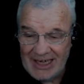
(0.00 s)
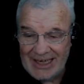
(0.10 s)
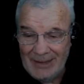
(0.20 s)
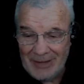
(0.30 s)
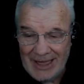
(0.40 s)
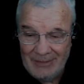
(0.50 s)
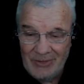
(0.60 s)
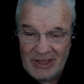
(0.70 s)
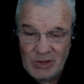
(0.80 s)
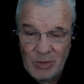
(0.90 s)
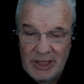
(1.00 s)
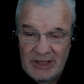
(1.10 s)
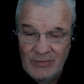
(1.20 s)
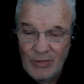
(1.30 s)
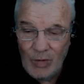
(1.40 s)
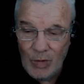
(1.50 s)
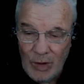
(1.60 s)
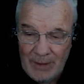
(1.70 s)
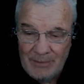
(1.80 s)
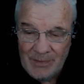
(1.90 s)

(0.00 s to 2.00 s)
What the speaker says: coming up next week for